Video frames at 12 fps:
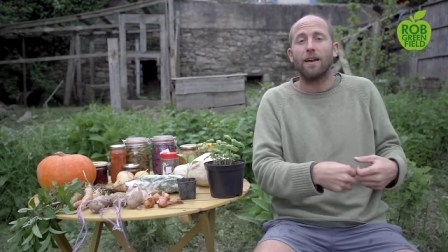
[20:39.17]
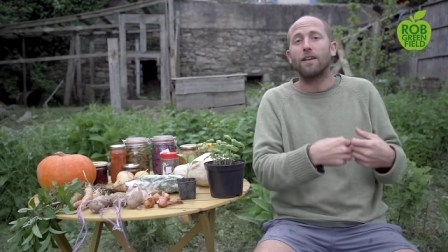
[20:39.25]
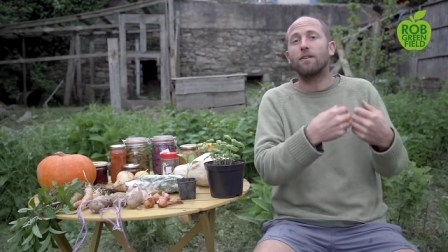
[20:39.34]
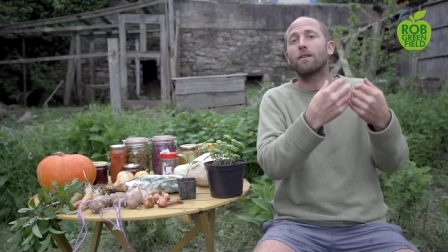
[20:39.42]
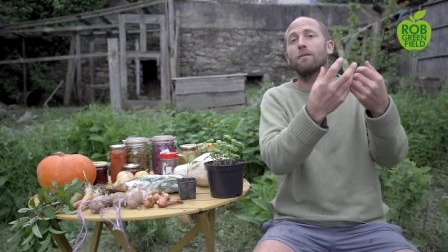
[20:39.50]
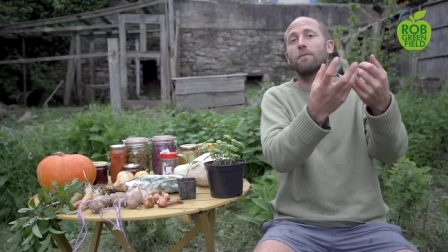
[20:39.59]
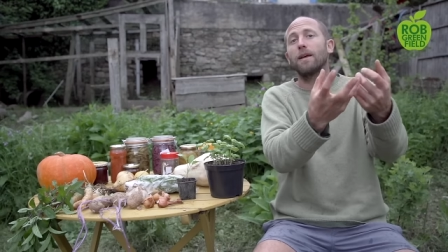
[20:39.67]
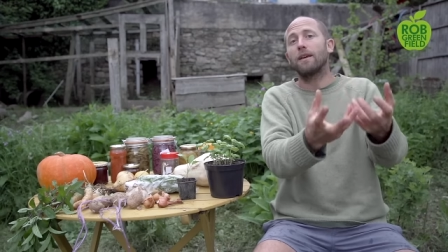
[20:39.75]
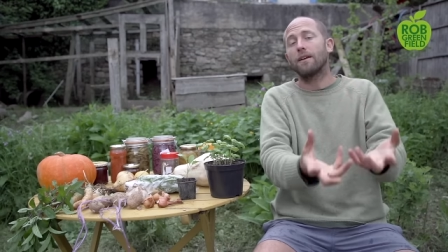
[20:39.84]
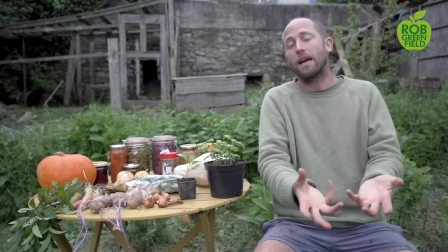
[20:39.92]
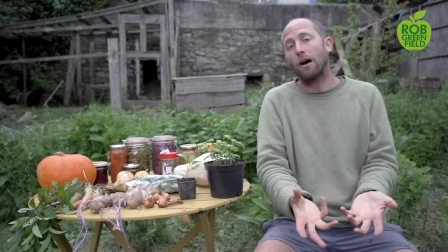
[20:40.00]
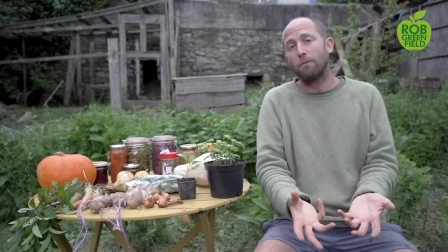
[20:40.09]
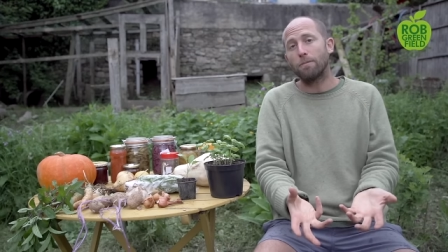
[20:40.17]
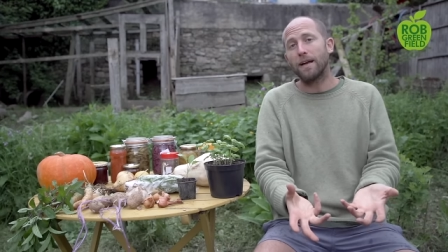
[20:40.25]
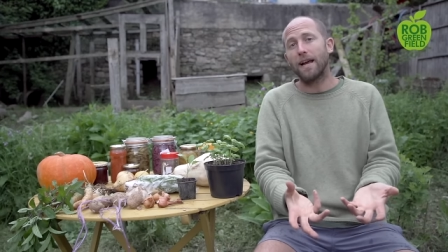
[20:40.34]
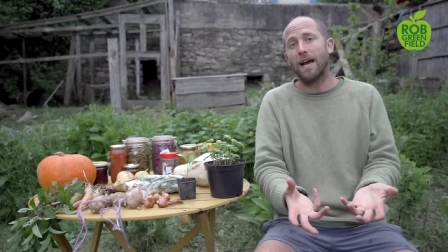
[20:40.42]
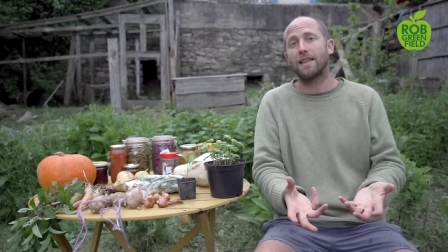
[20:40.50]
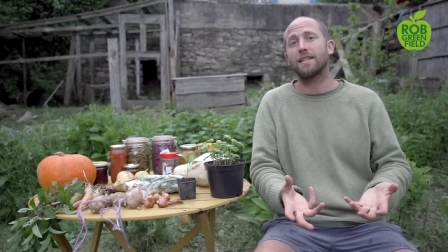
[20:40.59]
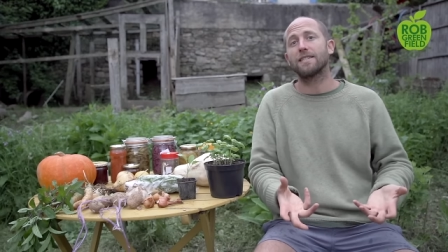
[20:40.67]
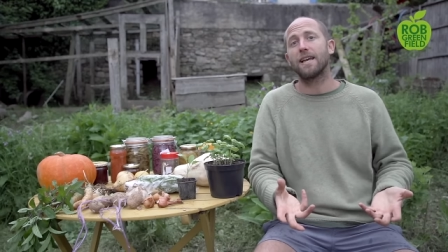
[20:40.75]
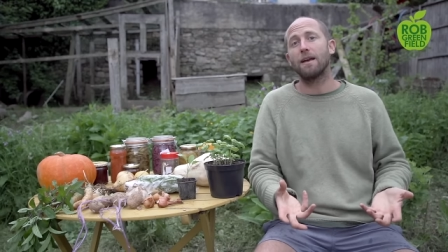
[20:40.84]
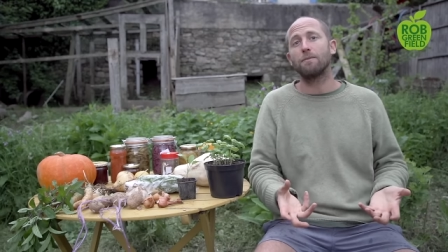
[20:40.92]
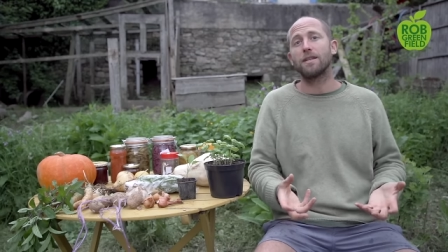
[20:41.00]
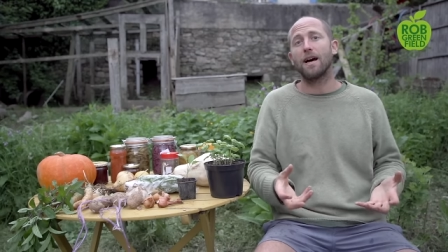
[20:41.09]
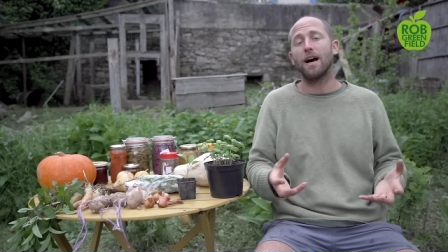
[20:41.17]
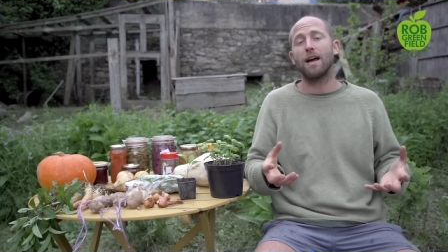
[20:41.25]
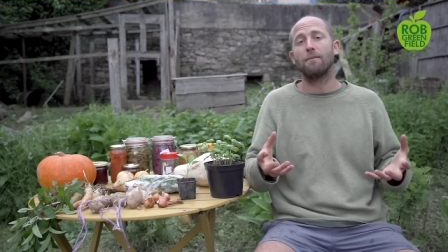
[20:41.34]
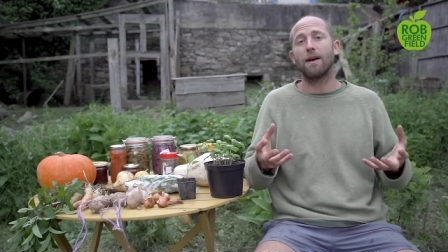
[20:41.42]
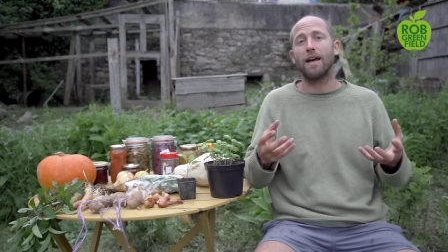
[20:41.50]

and you can be helping at the same time.